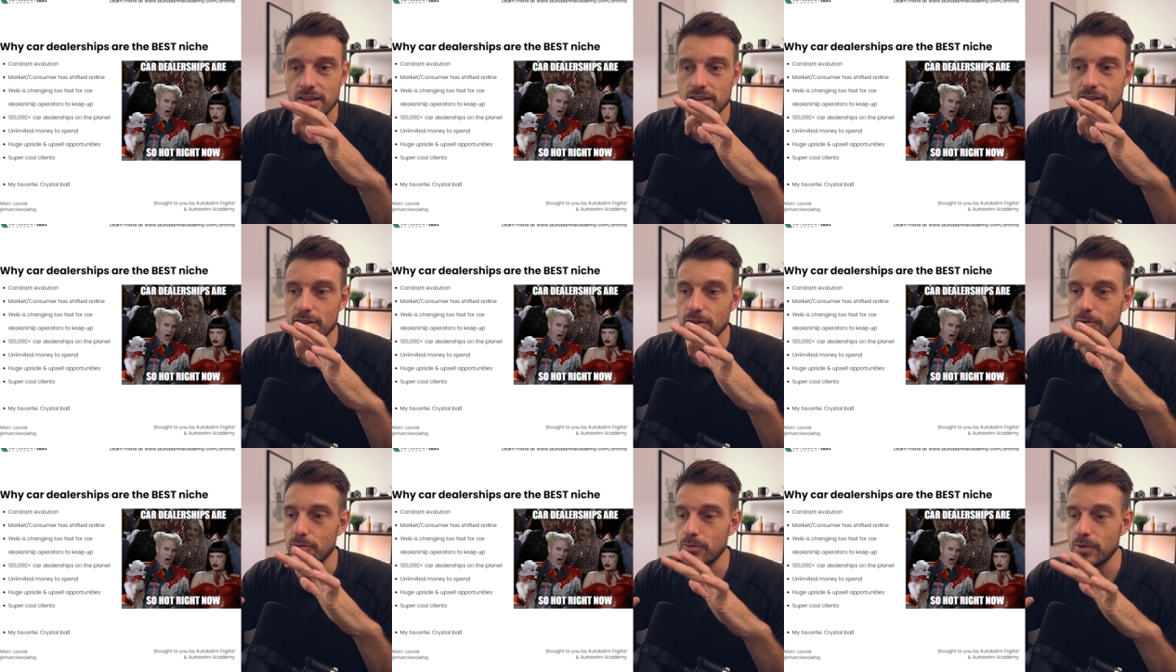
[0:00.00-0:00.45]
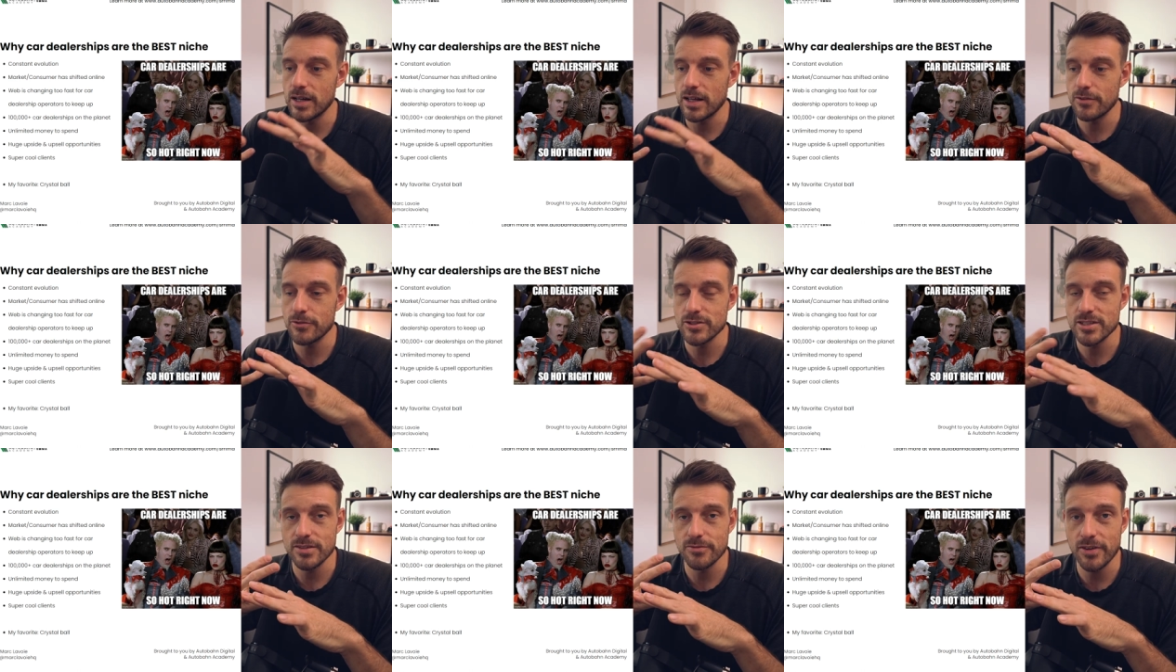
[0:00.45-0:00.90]
you know,
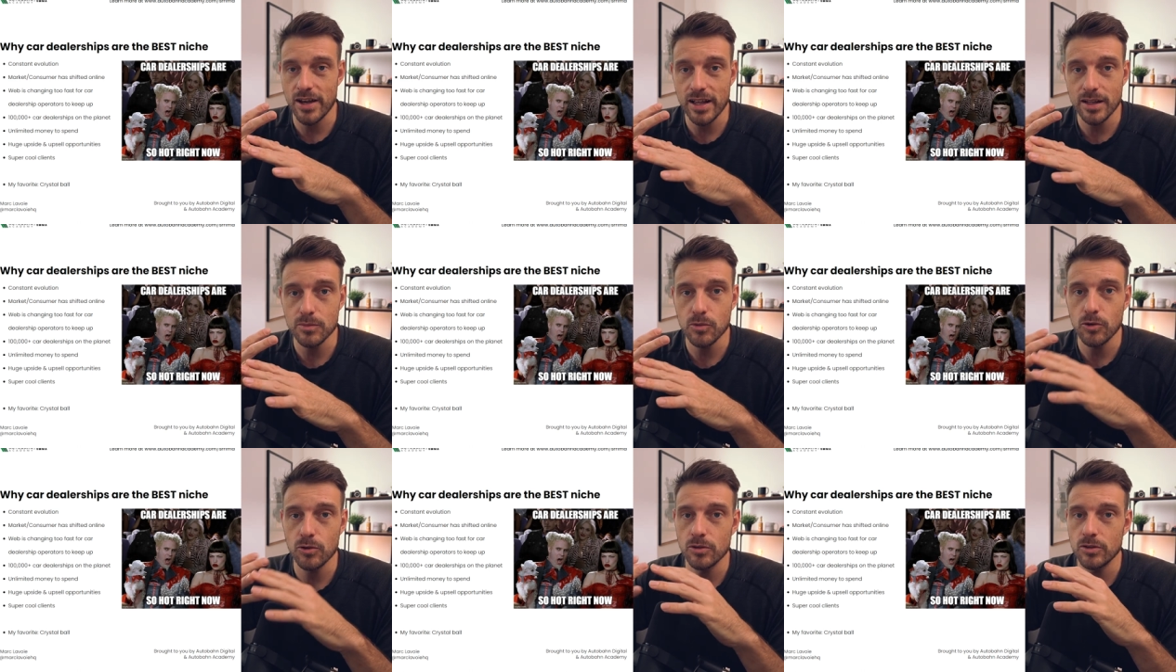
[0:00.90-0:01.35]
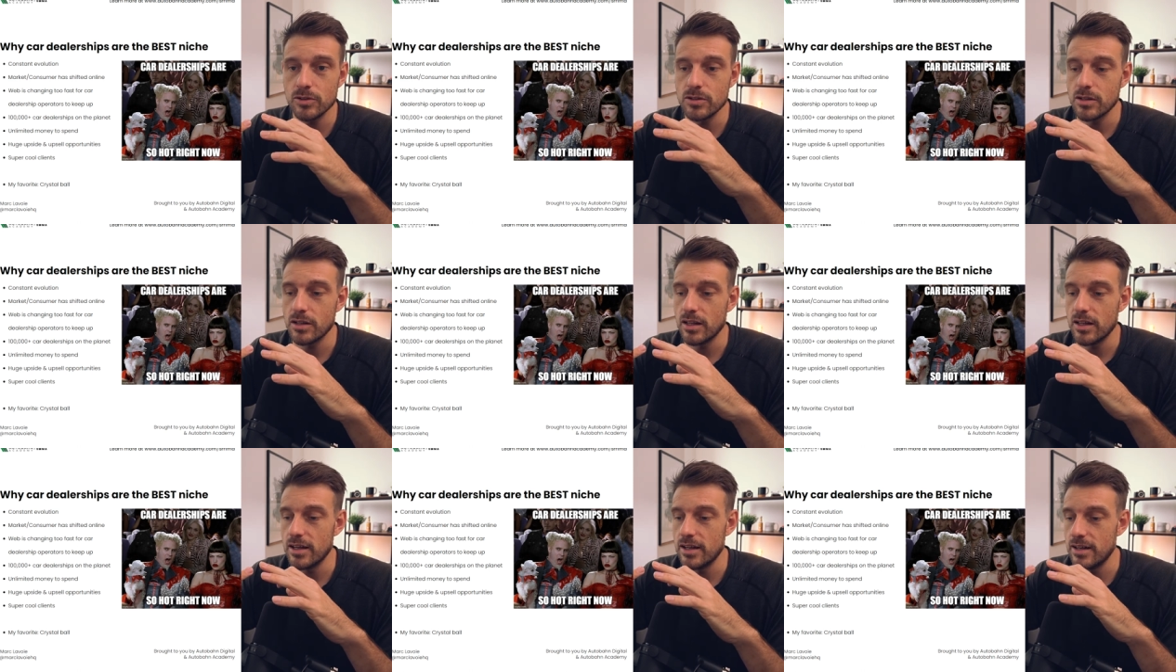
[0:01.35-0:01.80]
whatever's
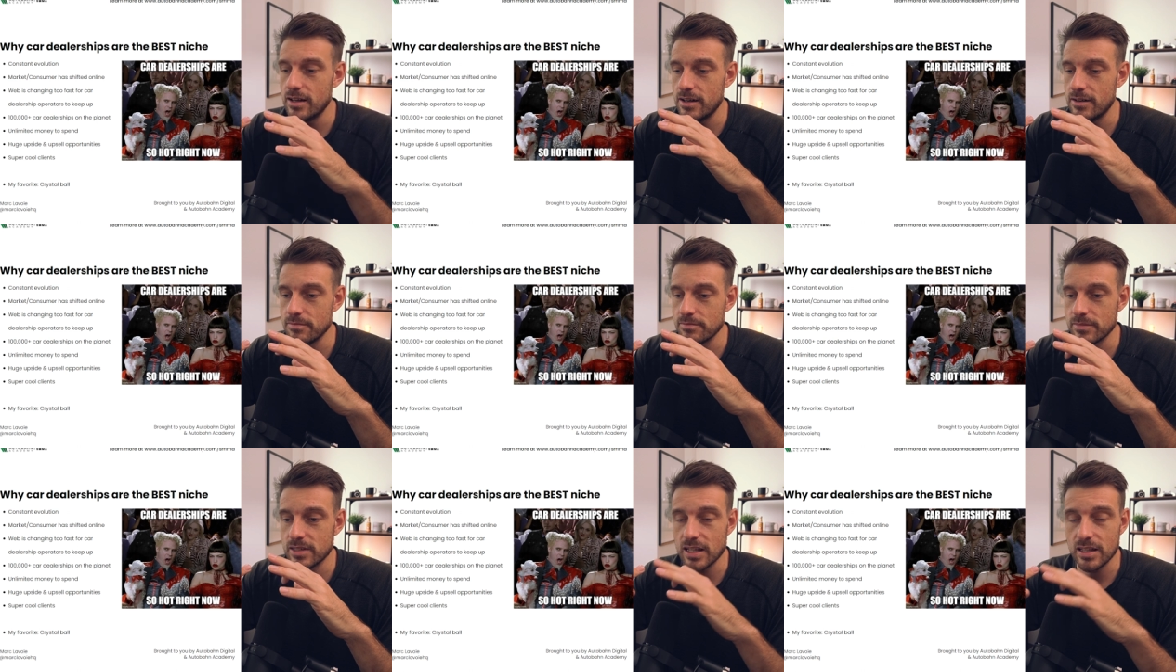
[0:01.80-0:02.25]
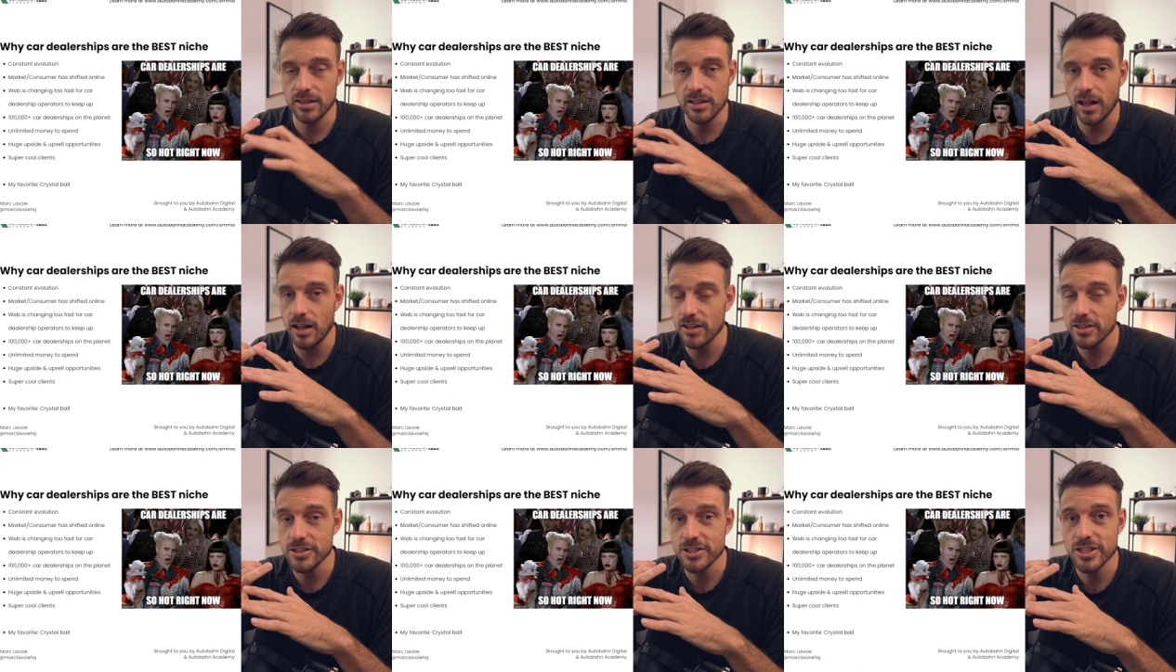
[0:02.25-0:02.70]
available, um,
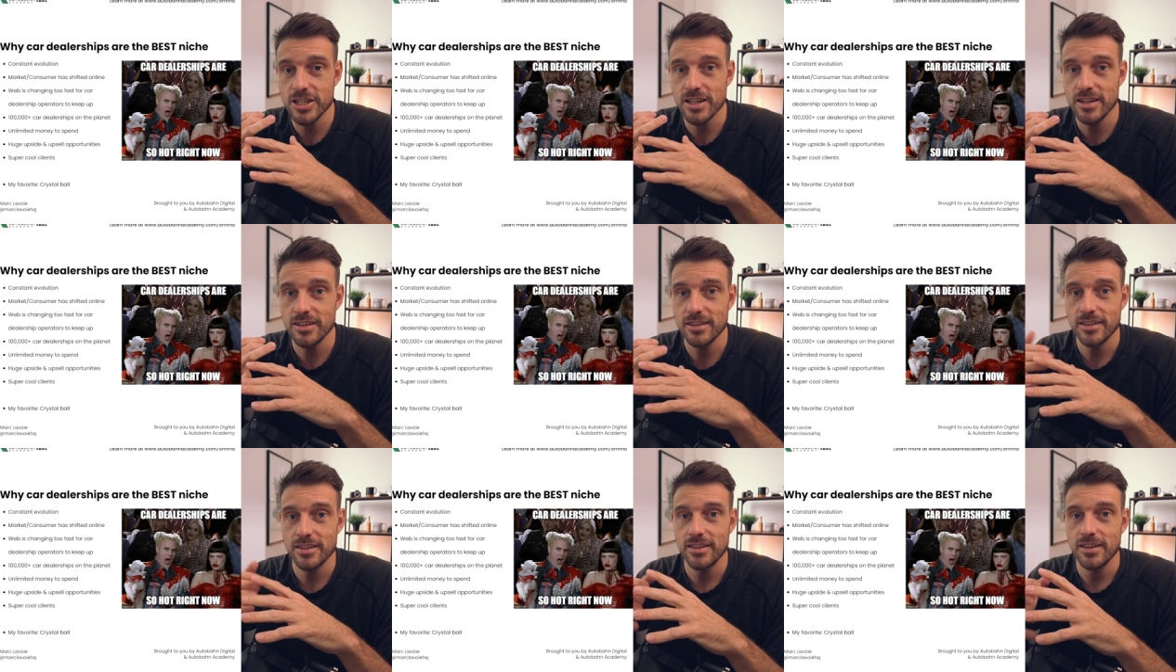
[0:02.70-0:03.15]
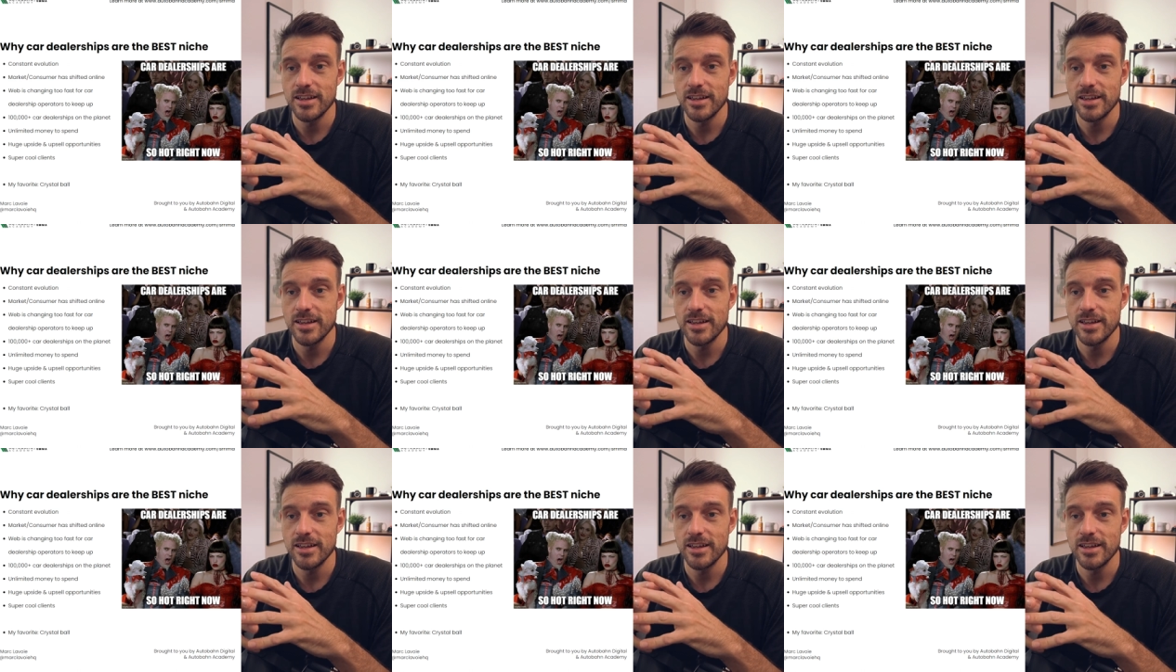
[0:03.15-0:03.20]
technology,